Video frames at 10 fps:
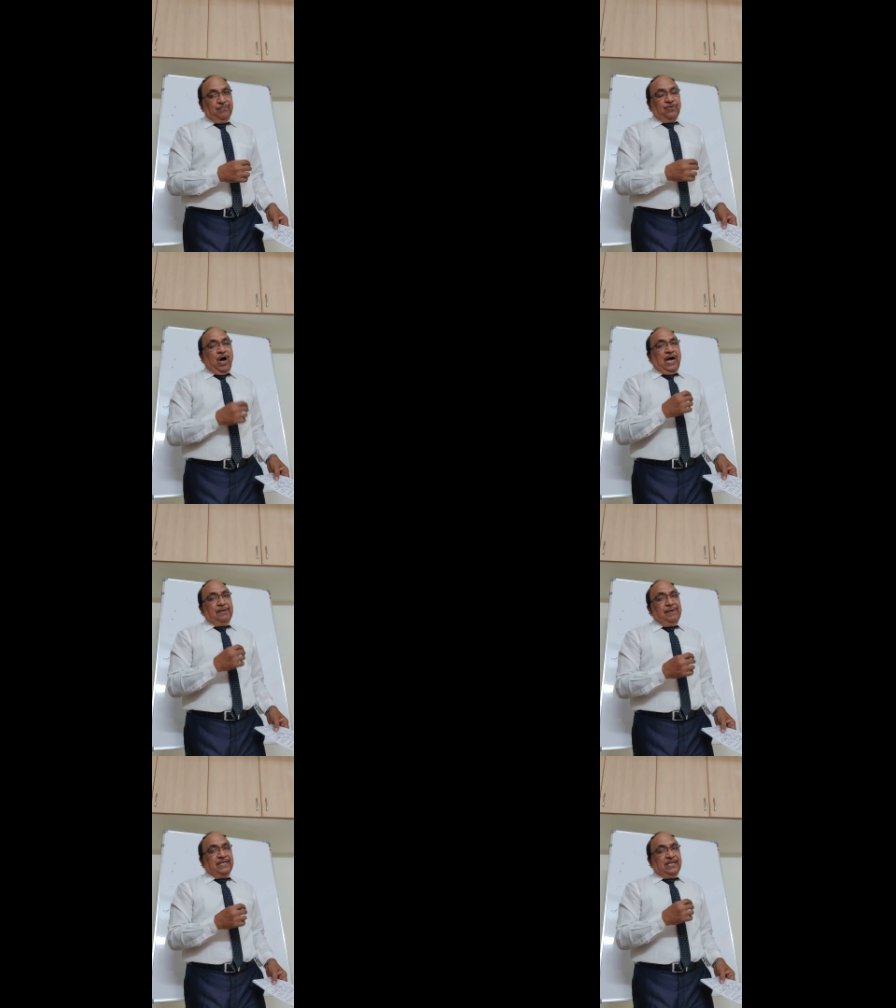The
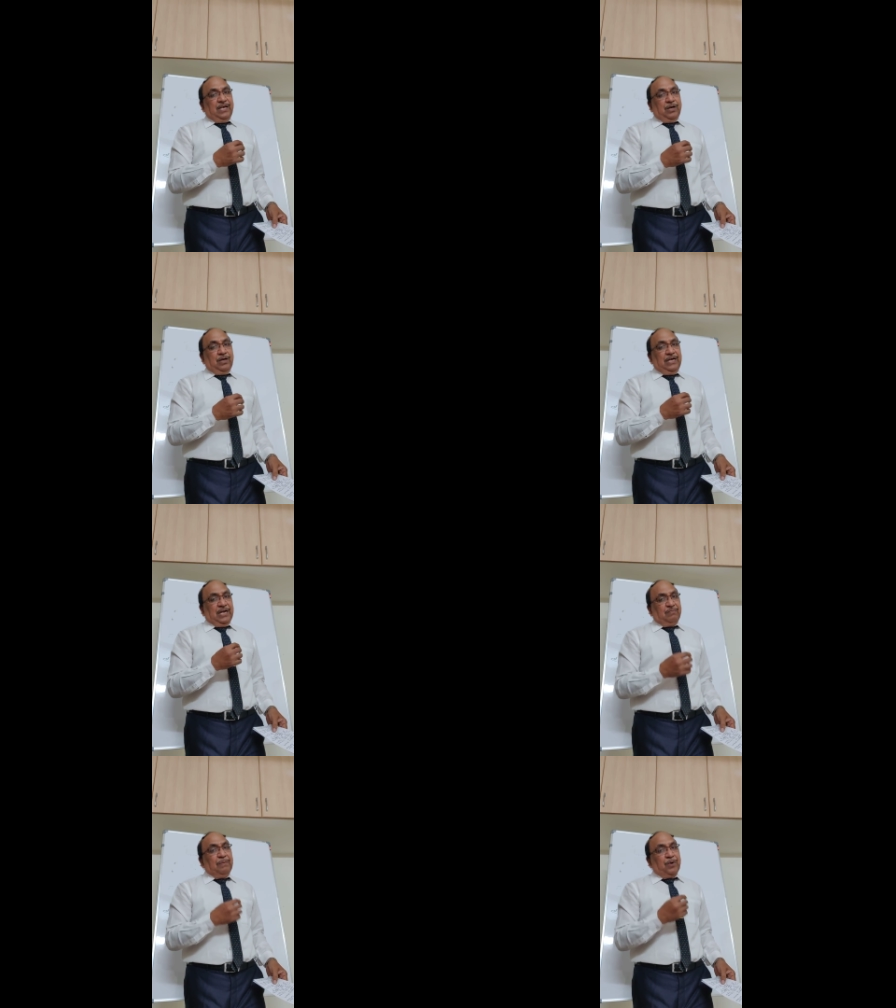IBC, it
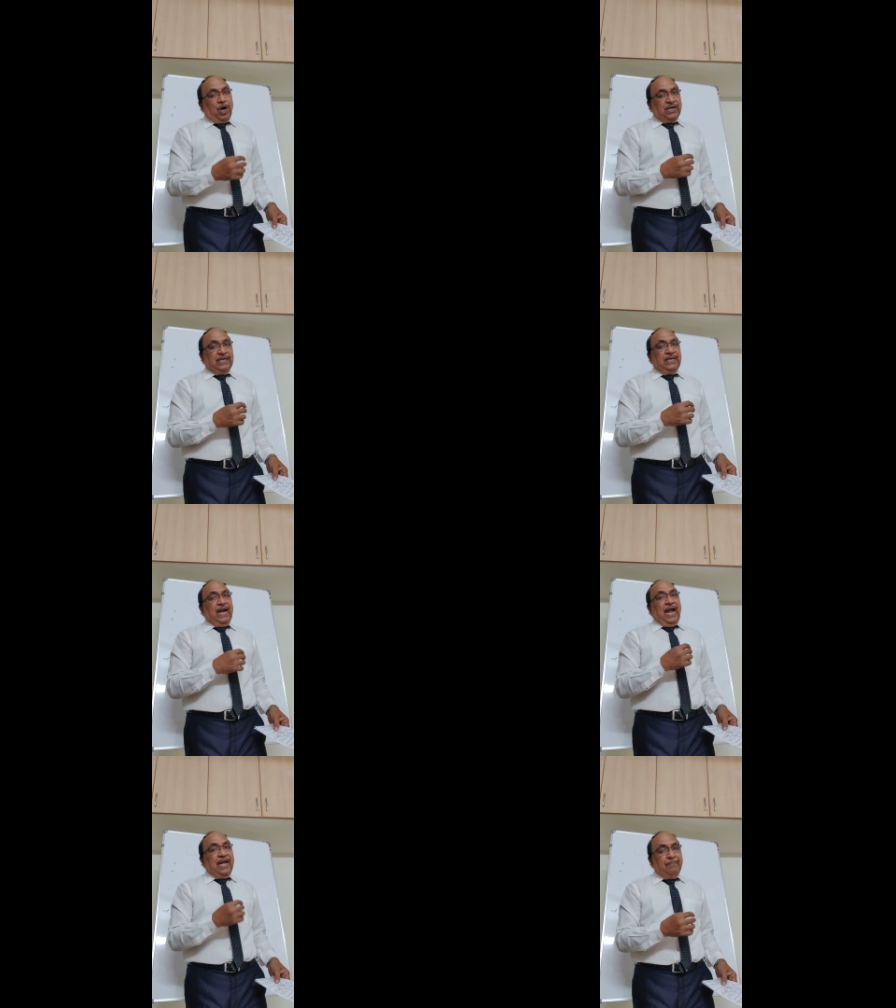has been brought
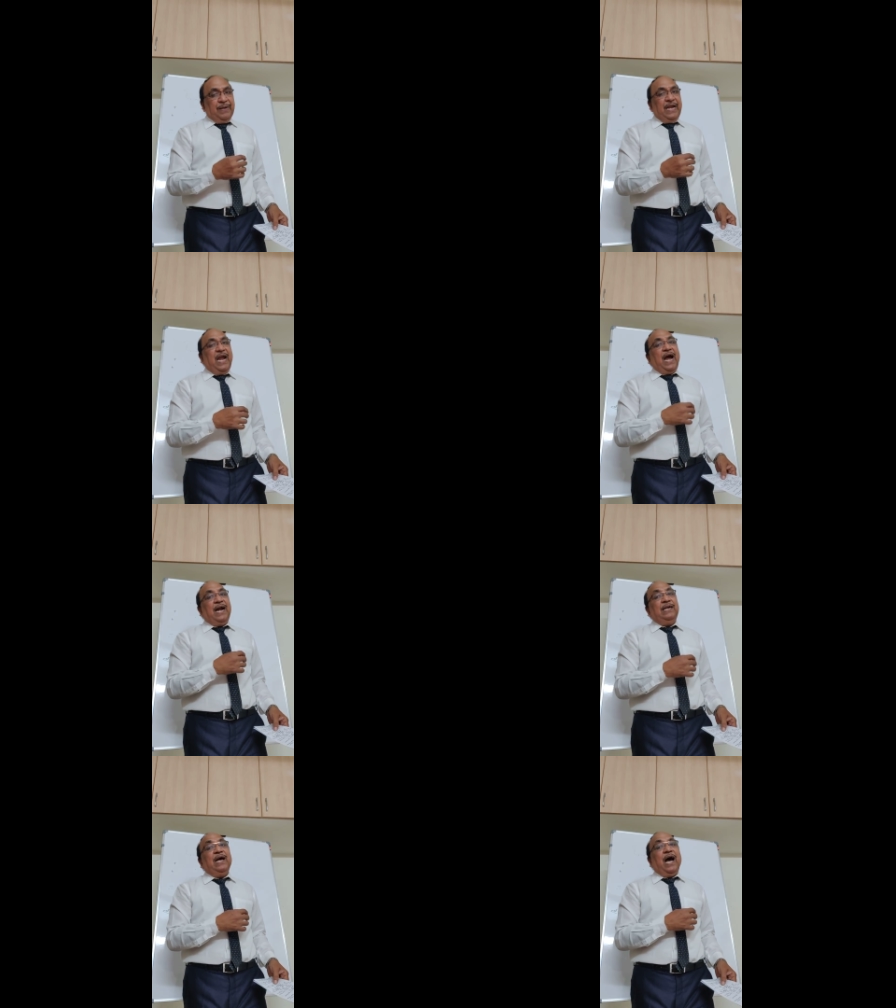under NPA
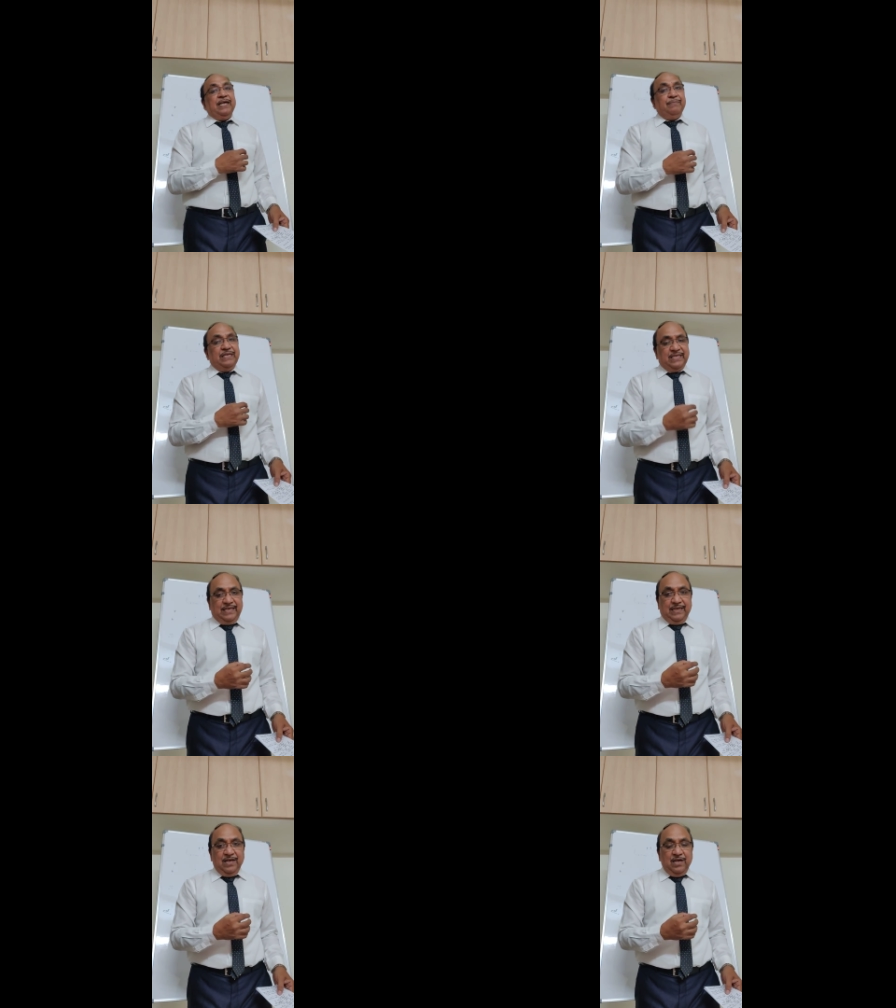and
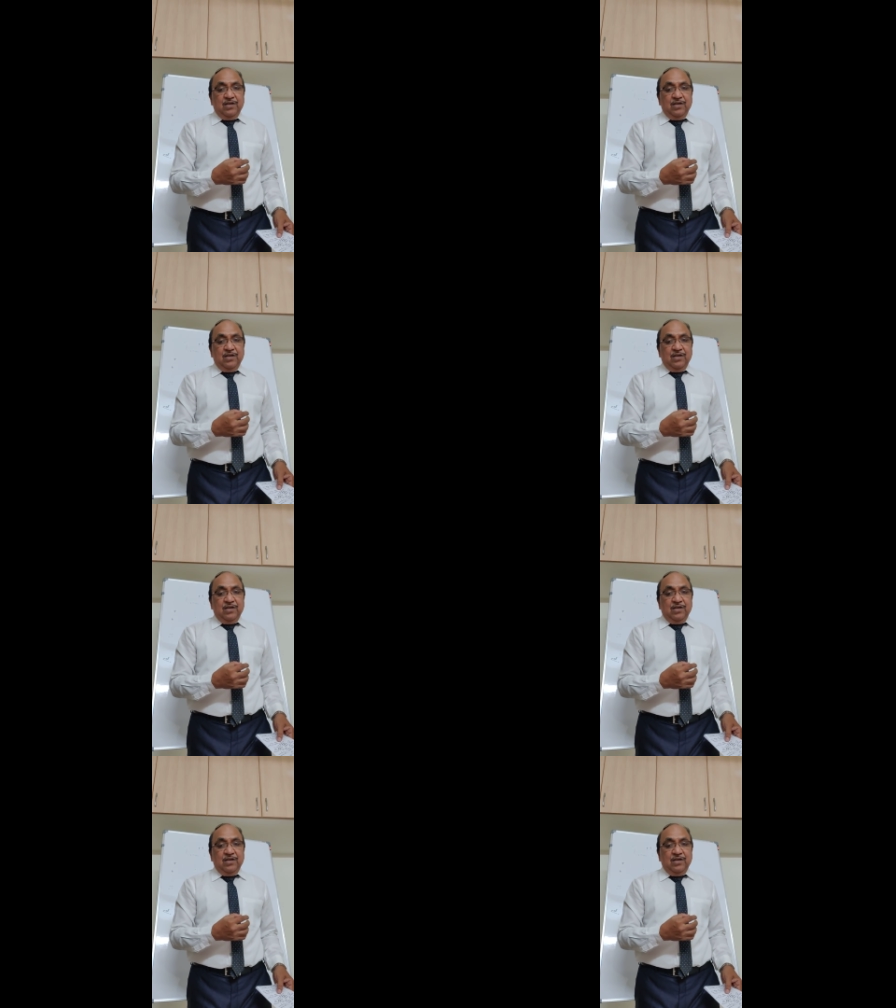IBC.